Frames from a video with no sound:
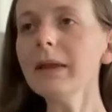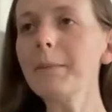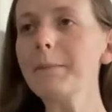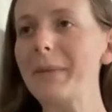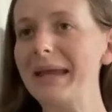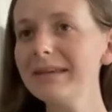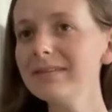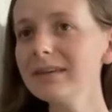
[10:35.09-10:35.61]

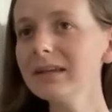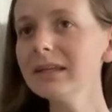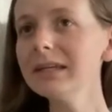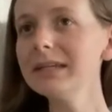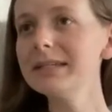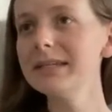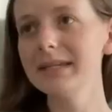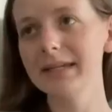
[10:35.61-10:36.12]

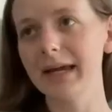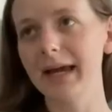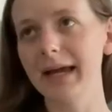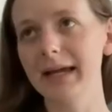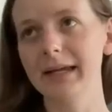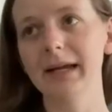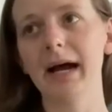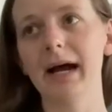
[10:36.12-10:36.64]
Basically
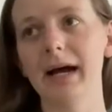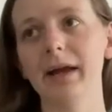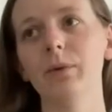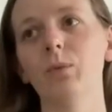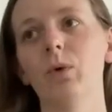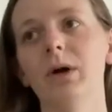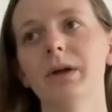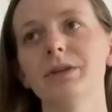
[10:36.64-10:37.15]
today I
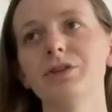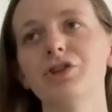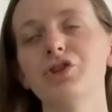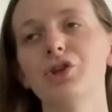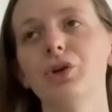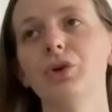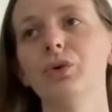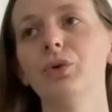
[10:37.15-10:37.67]
want
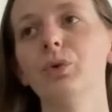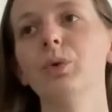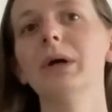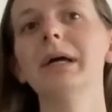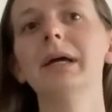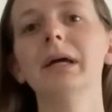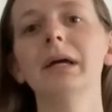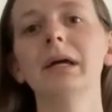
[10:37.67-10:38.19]
to
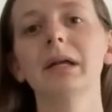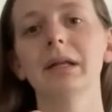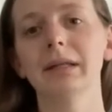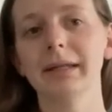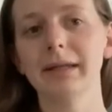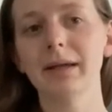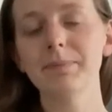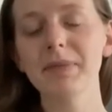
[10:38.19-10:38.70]

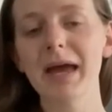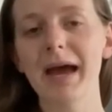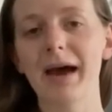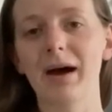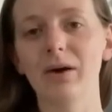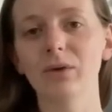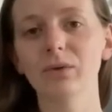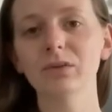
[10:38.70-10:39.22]
clean up the
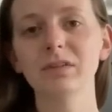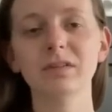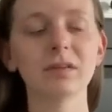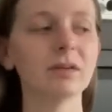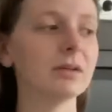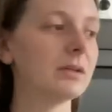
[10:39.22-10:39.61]
house.